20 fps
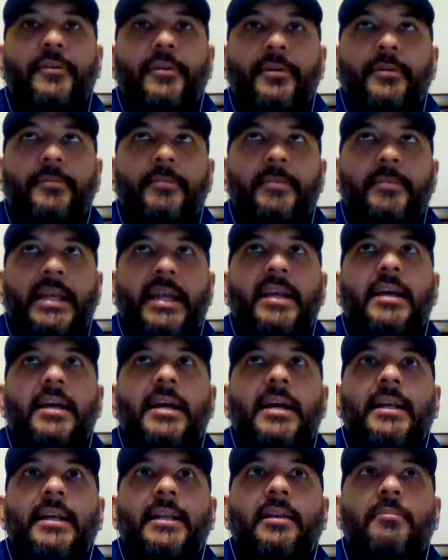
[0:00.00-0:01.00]
their
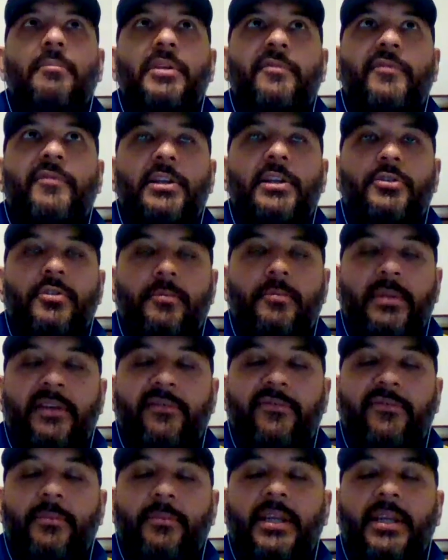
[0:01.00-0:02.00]
ideal midfield should be
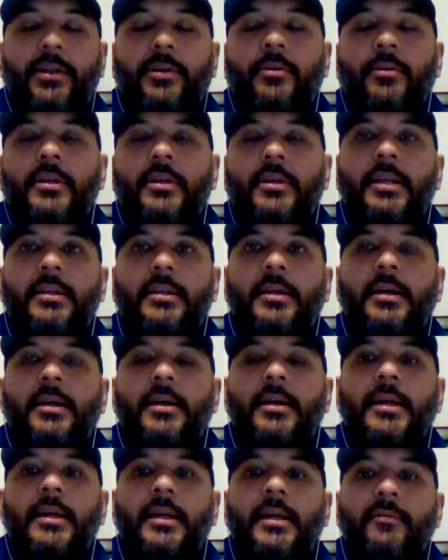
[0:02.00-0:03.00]
Fabinho,
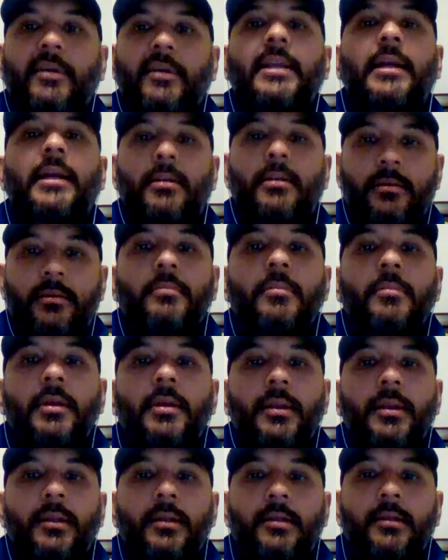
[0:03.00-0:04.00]
Keita, and Wijnaldum.
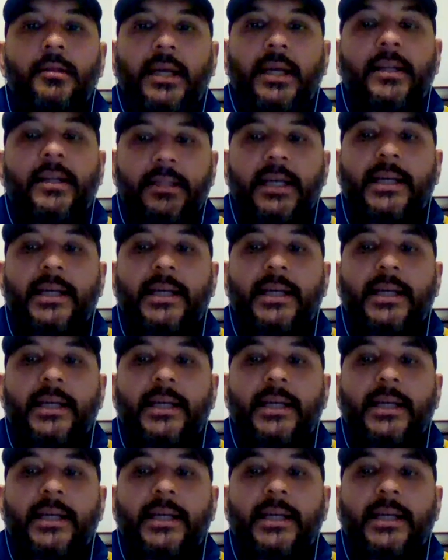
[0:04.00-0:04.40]
That's